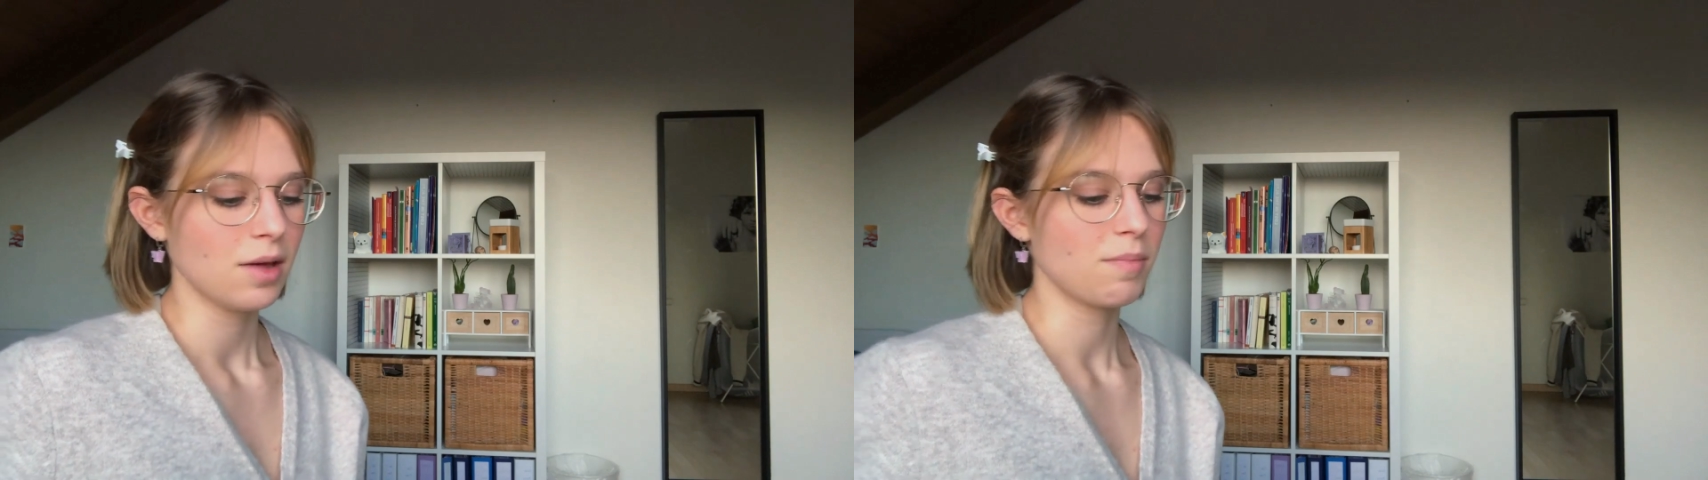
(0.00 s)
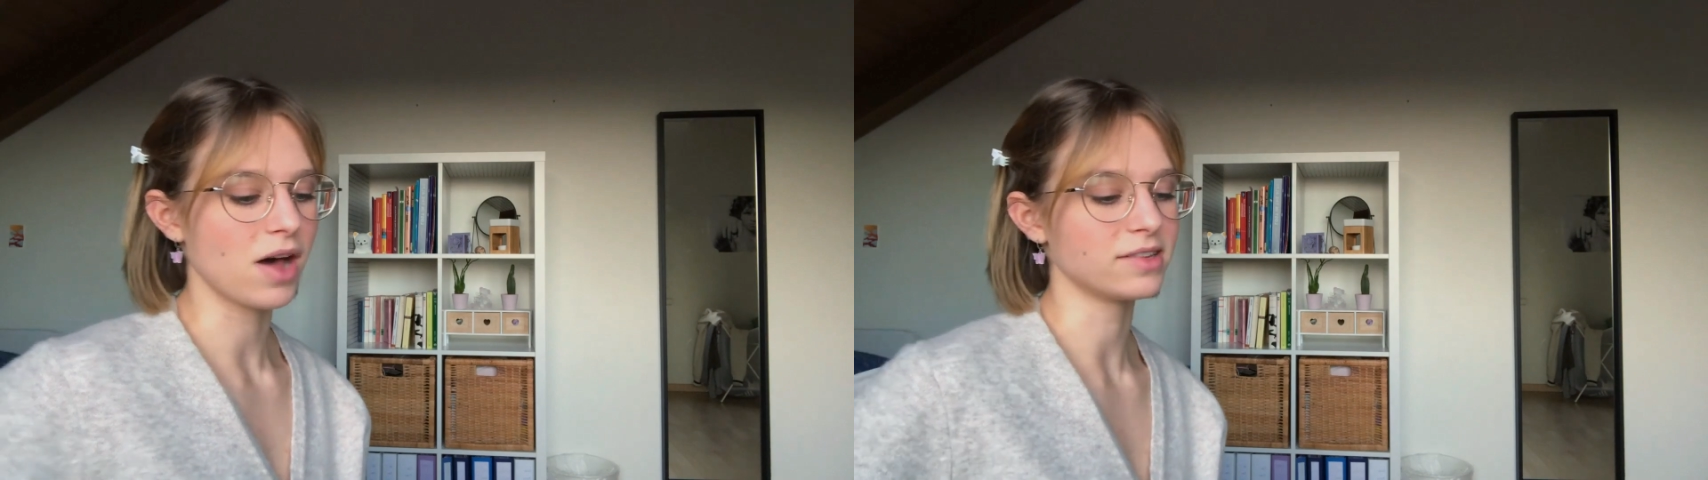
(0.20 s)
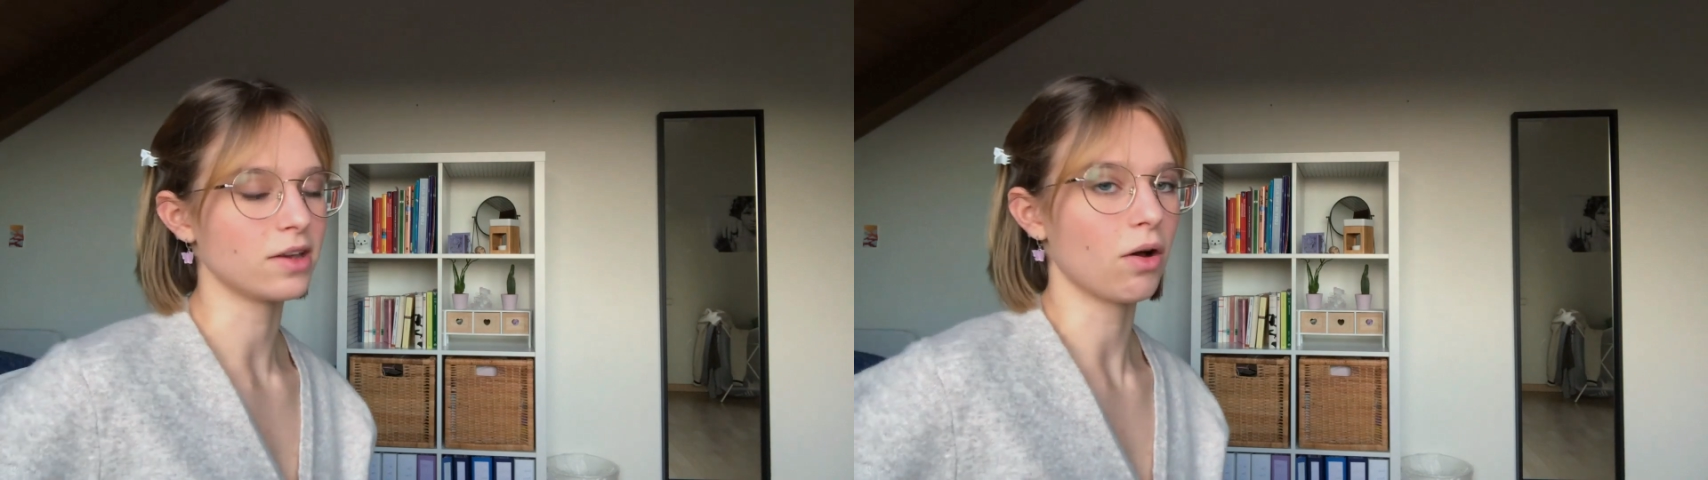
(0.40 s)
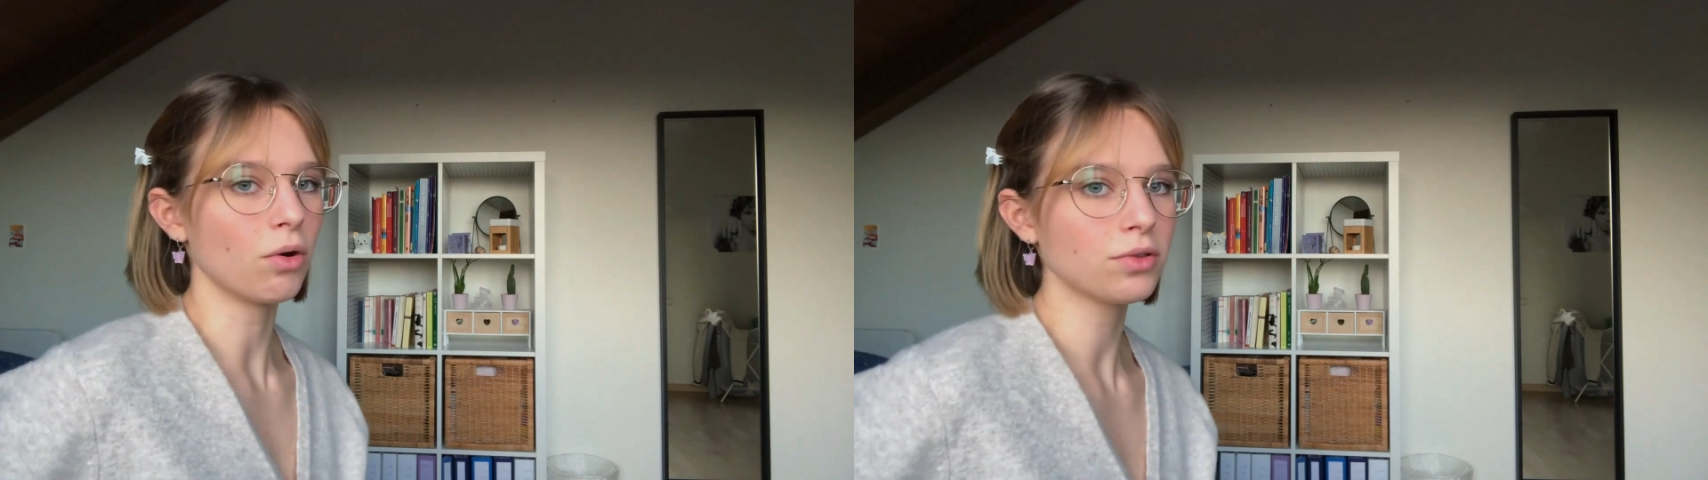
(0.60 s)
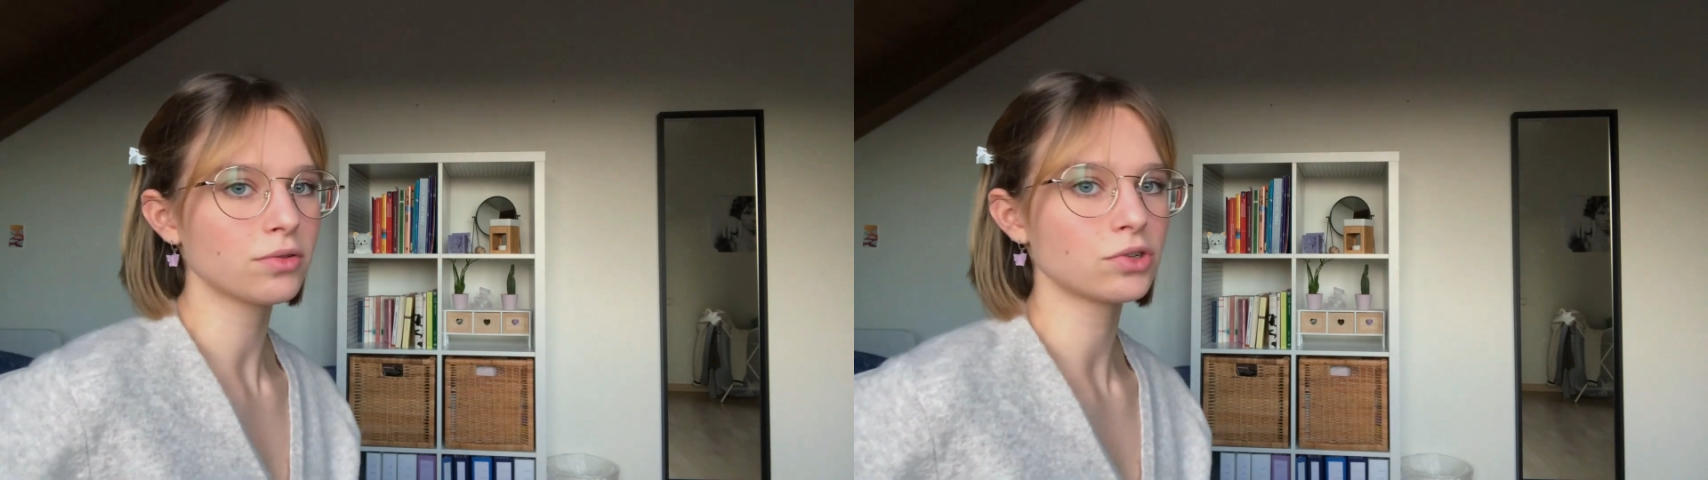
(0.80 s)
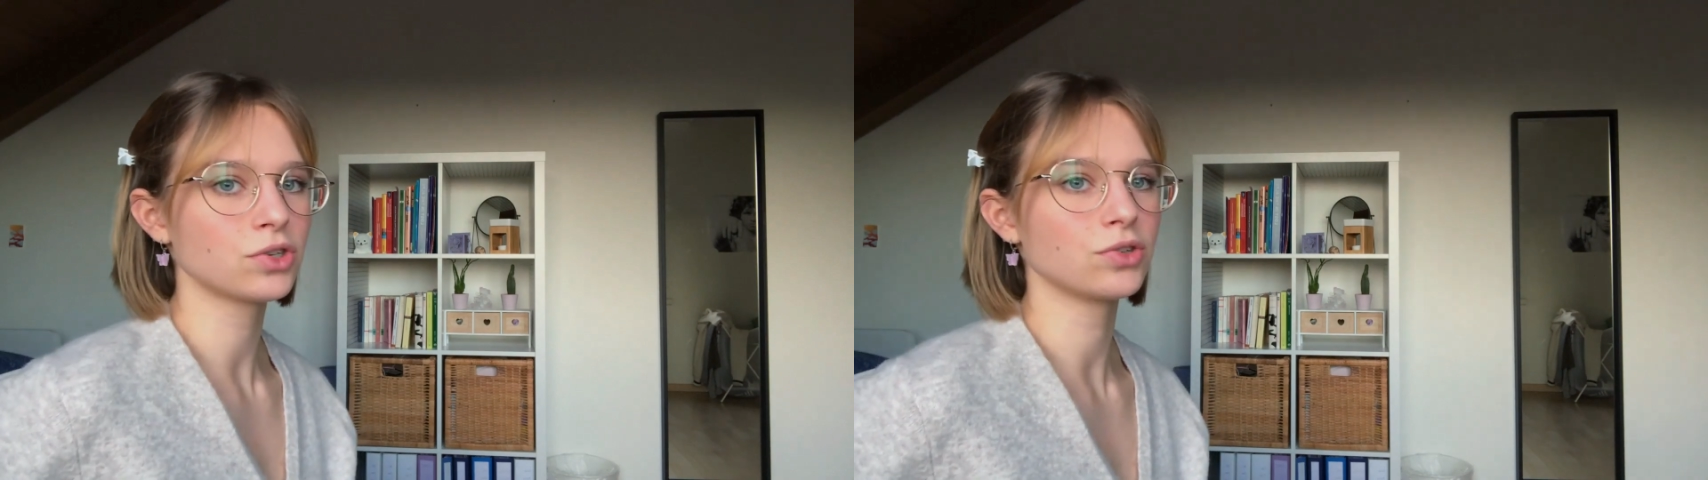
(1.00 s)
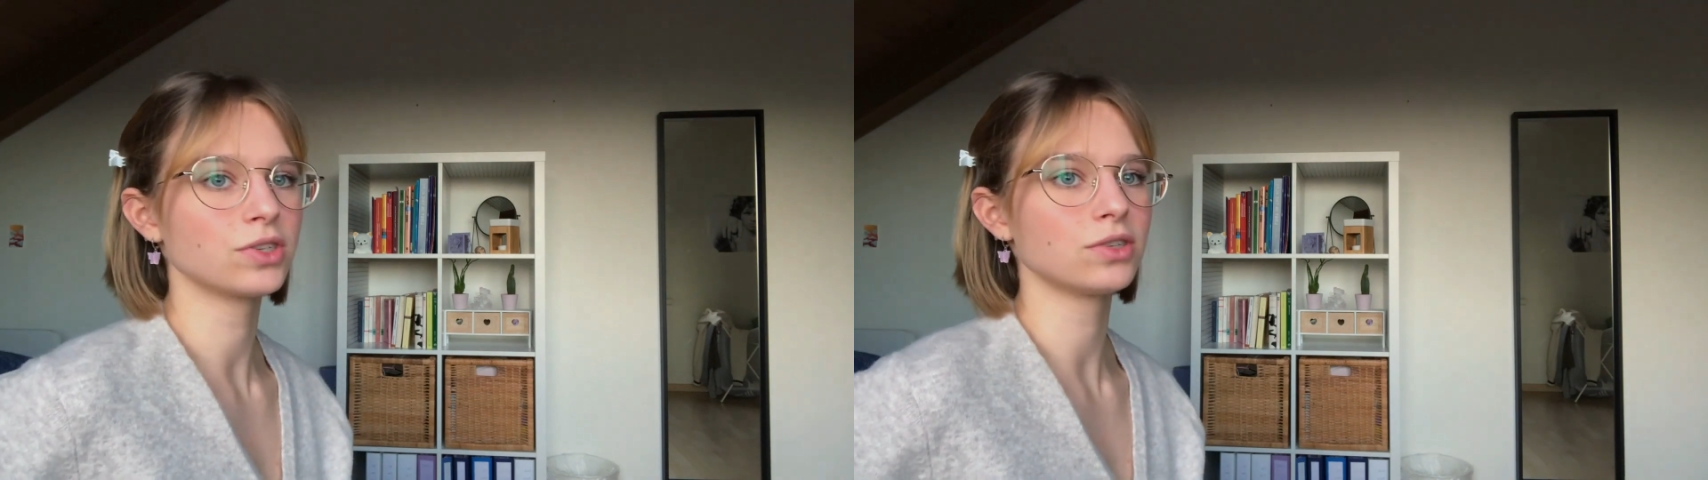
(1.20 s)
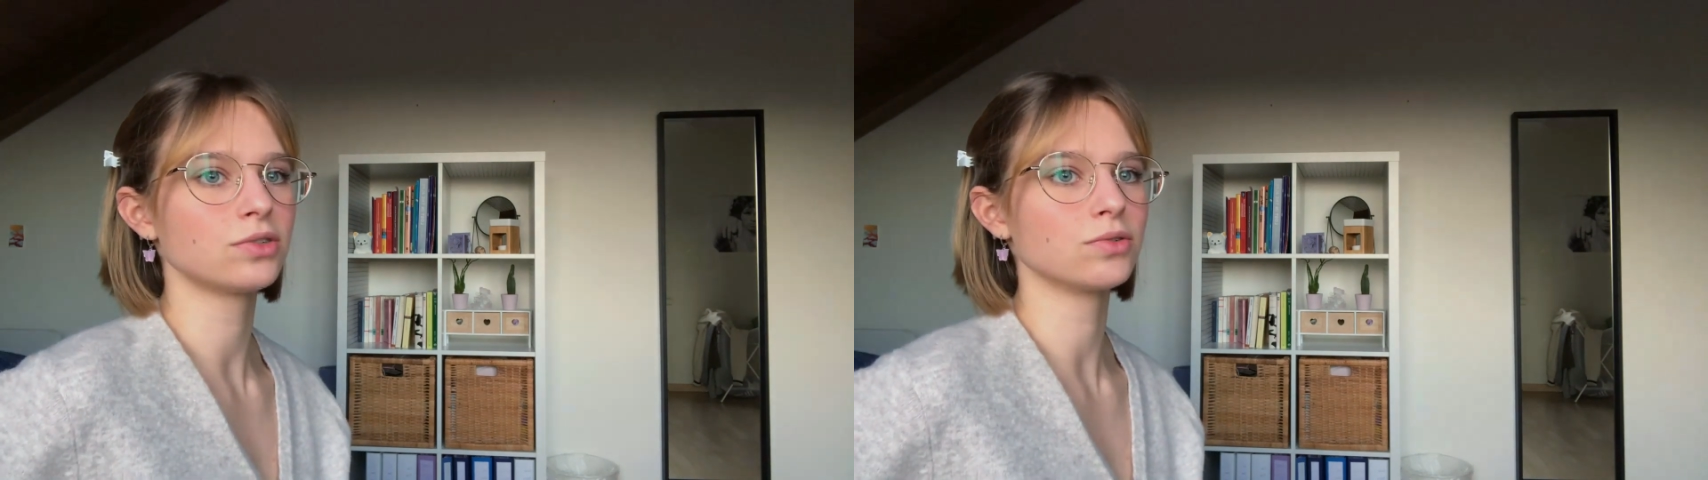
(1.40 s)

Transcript: but the author chooses